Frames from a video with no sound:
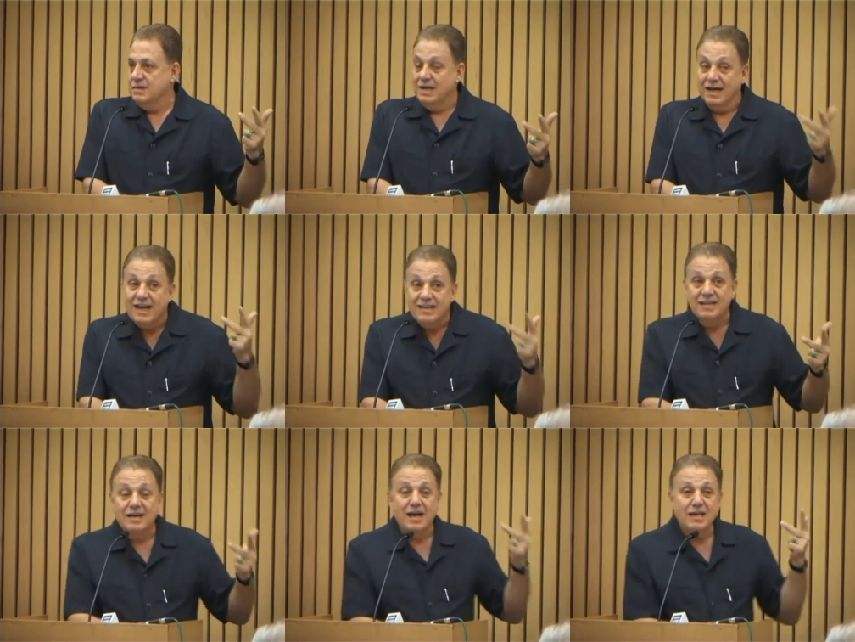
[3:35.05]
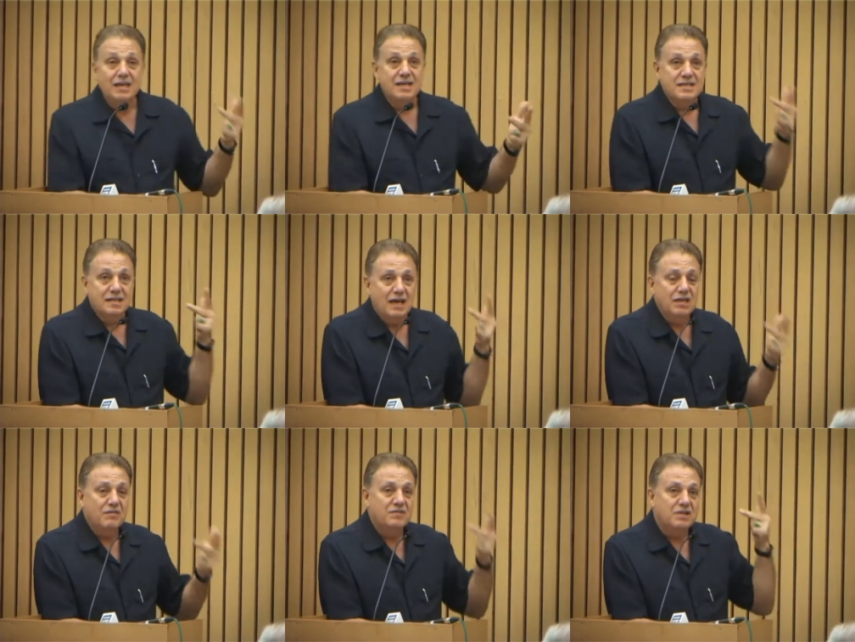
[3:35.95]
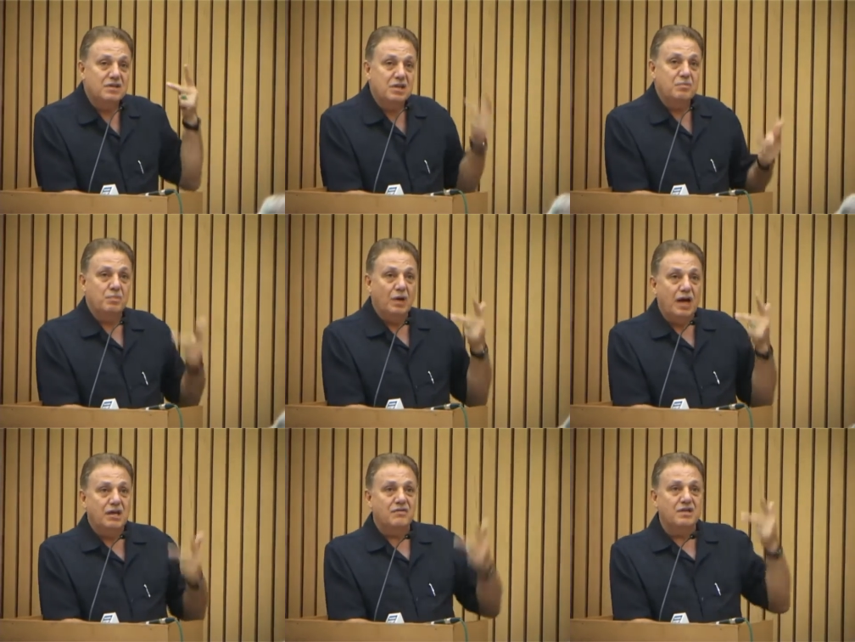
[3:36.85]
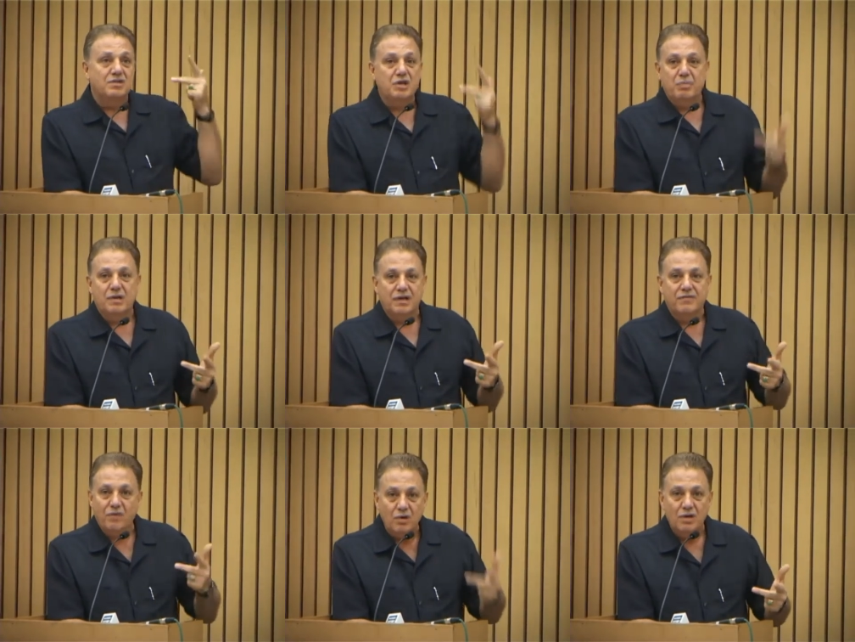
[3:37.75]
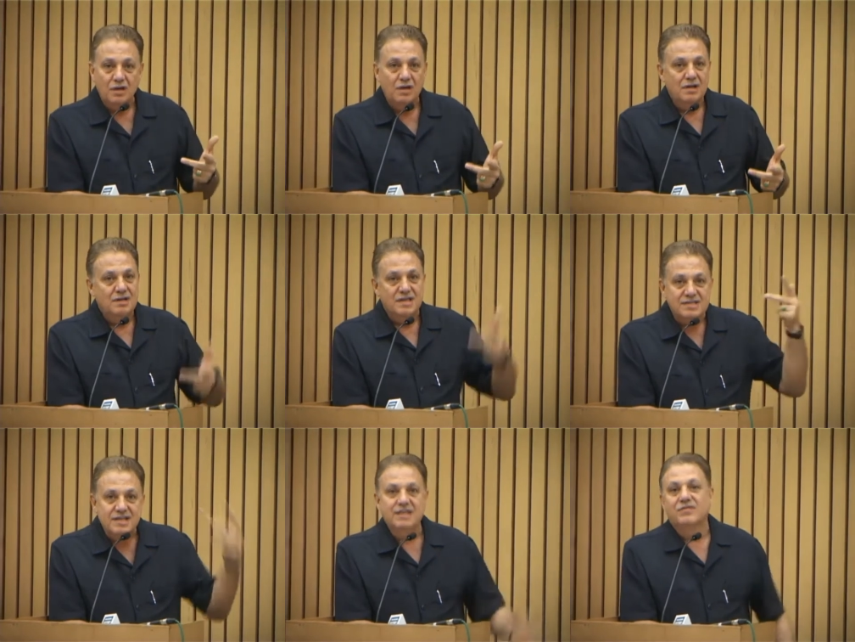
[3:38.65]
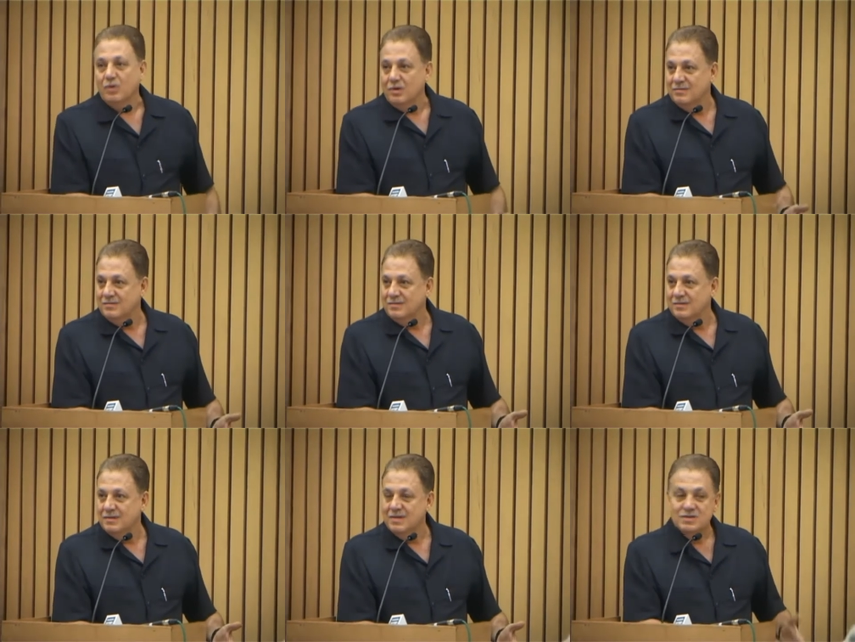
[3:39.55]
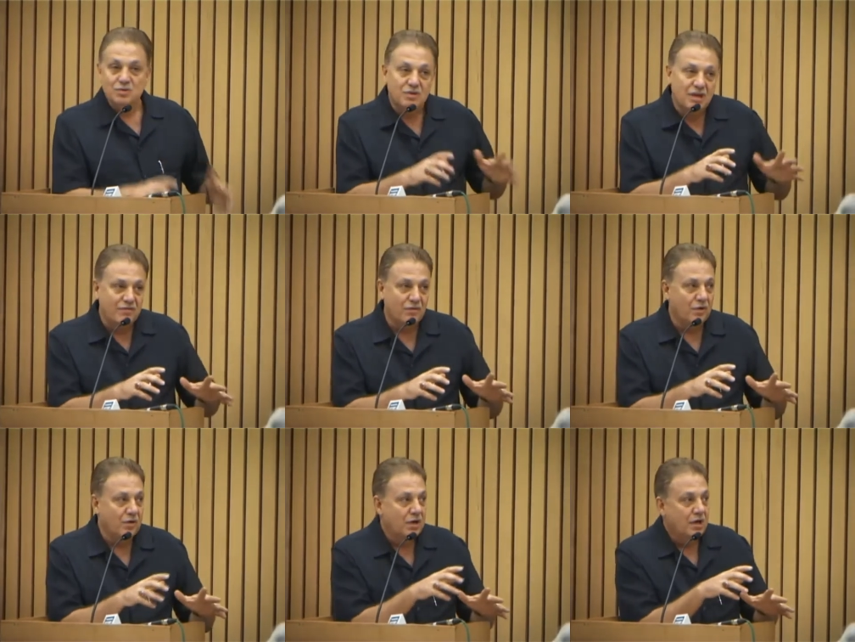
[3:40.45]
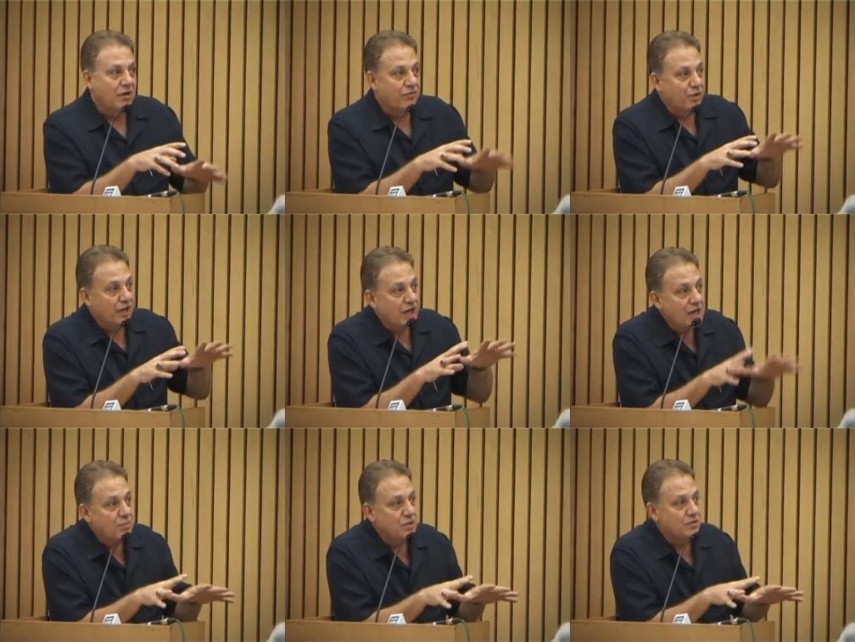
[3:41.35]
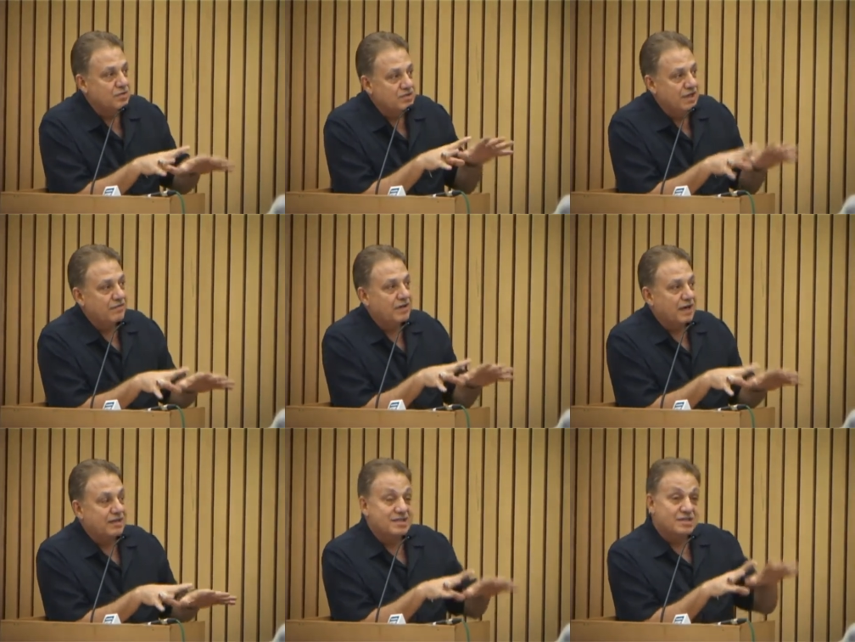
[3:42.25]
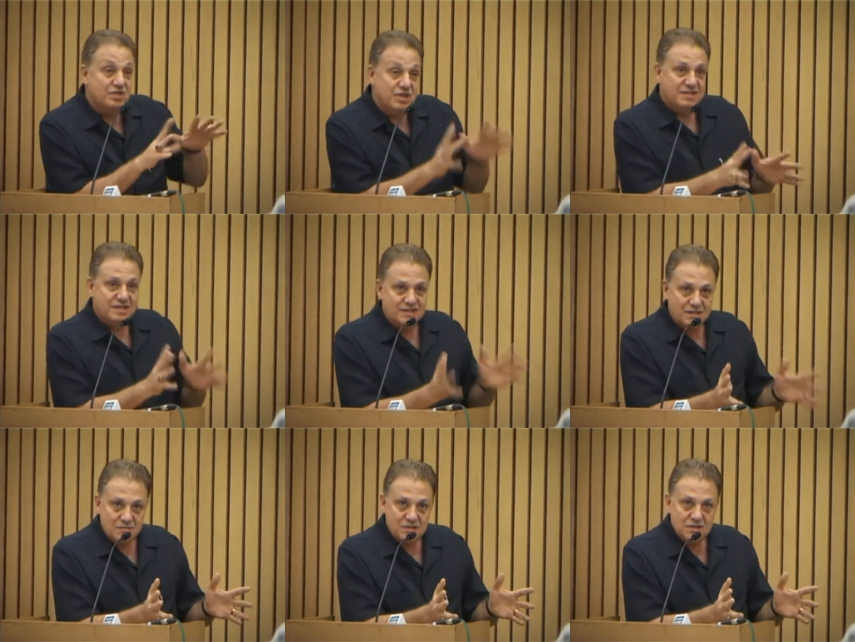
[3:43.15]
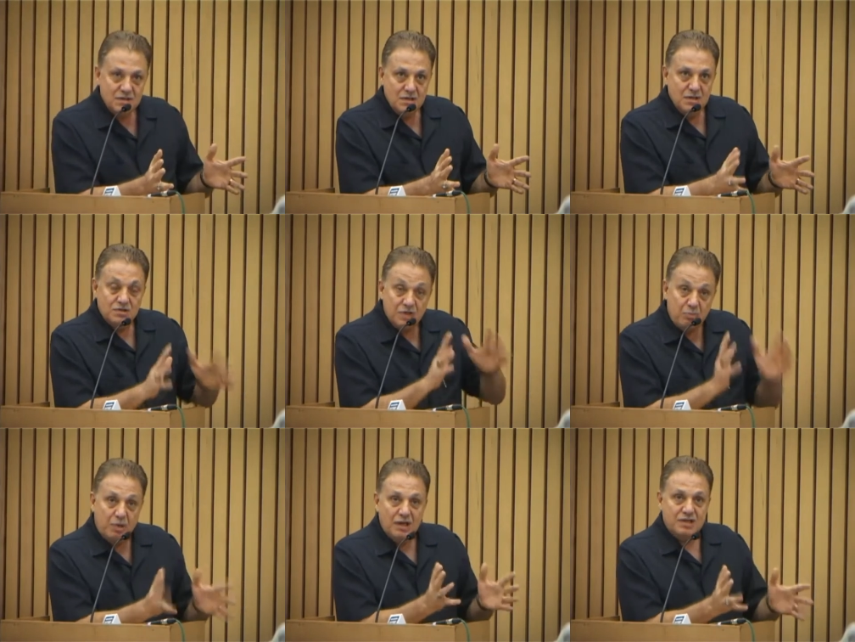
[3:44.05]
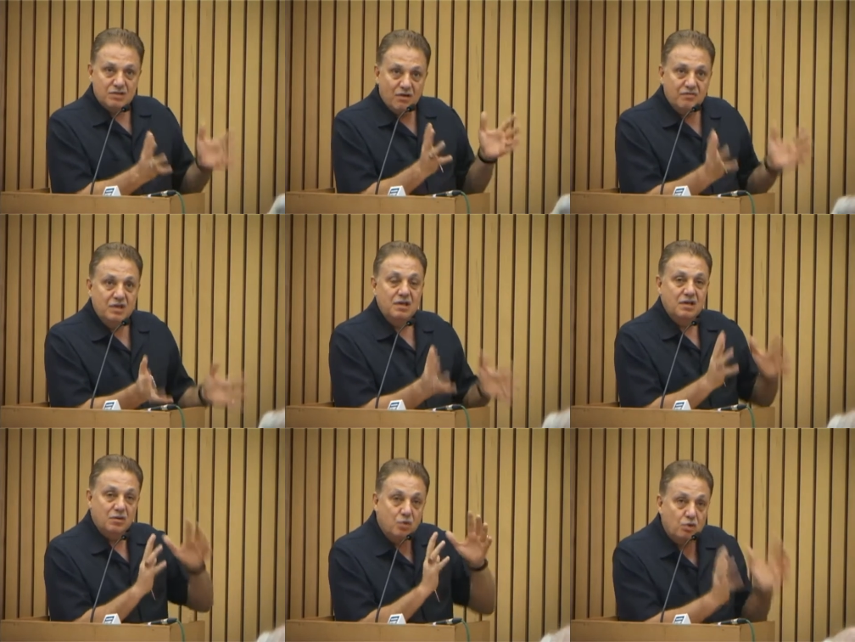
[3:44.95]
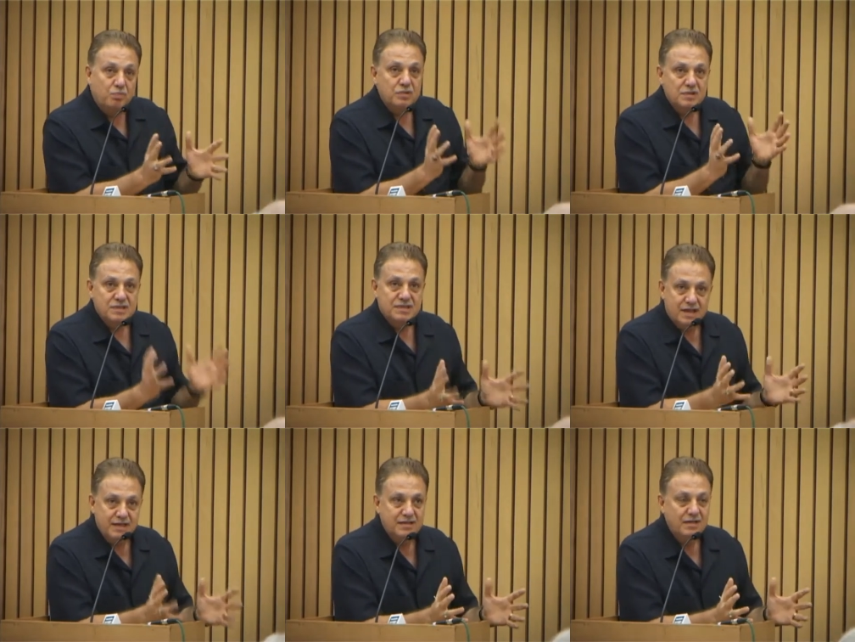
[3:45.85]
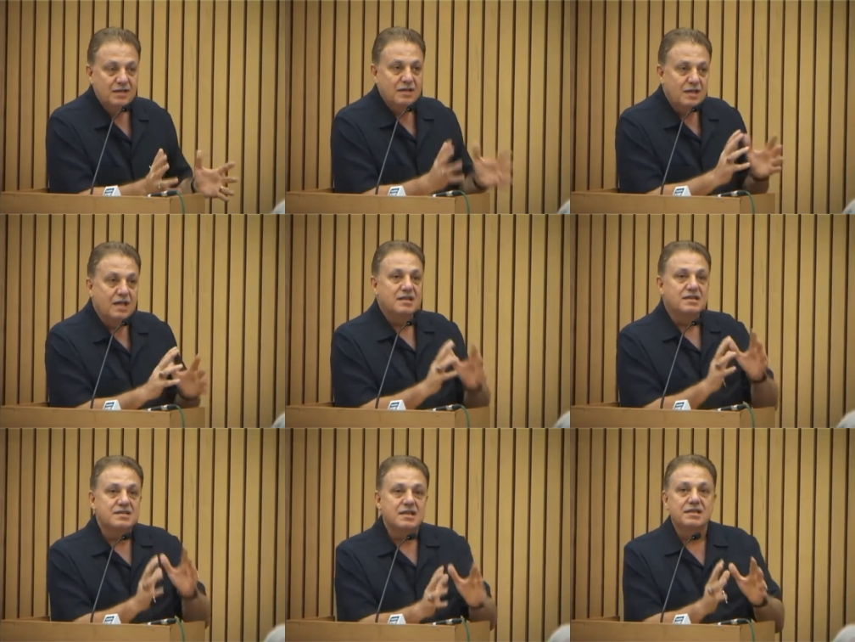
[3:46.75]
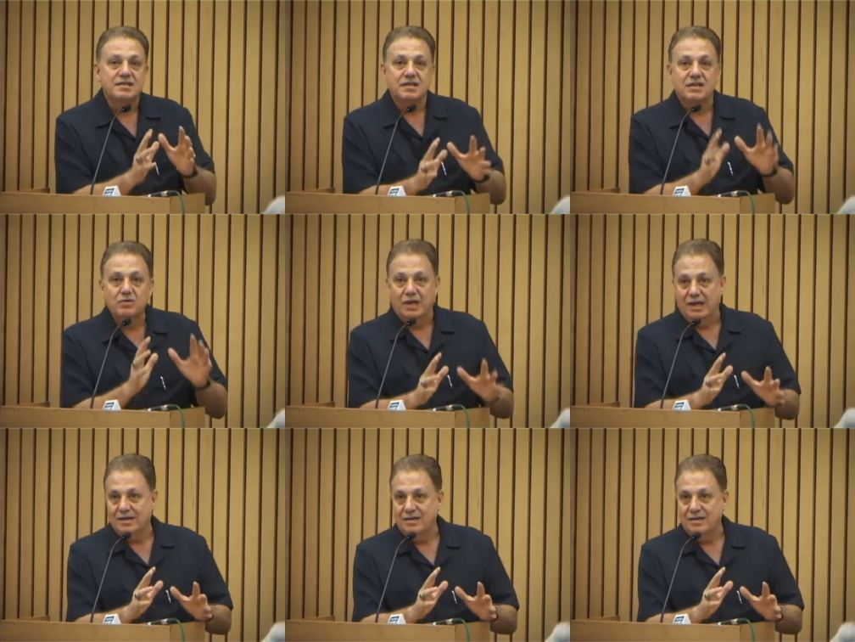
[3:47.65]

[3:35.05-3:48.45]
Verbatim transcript: And I think any, he said, any of the three, any of the three pillars fall, the stateful. So therefore, if we are able to safeguard these three systems, three pillars of the good state, then the state is in a good health.